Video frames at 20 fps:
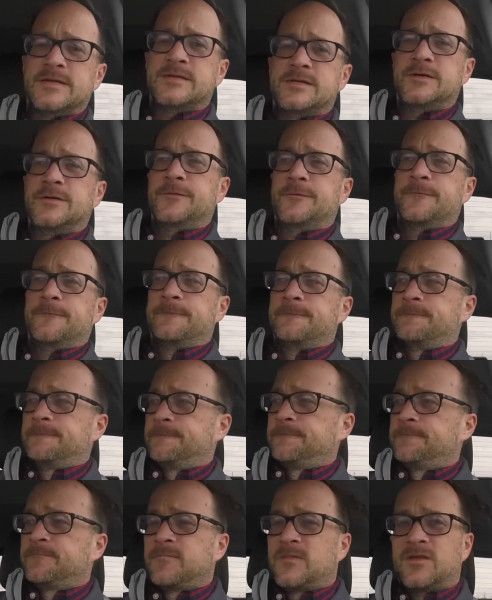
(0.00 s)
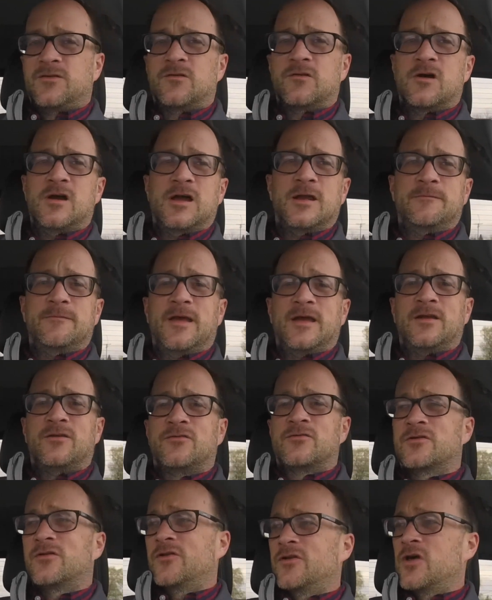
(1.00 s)
too. That's right, they can
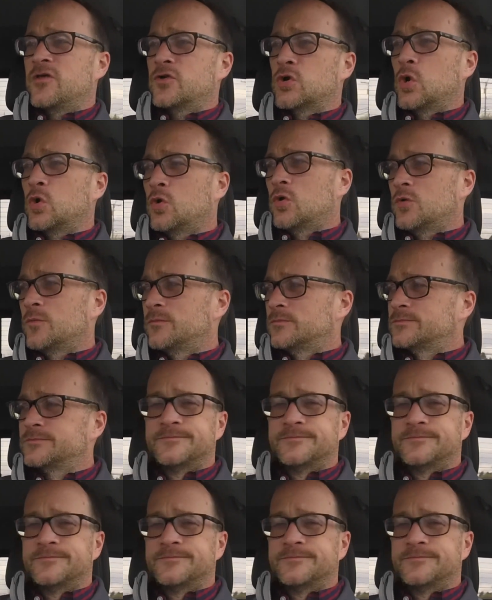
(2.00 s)
drill another hole.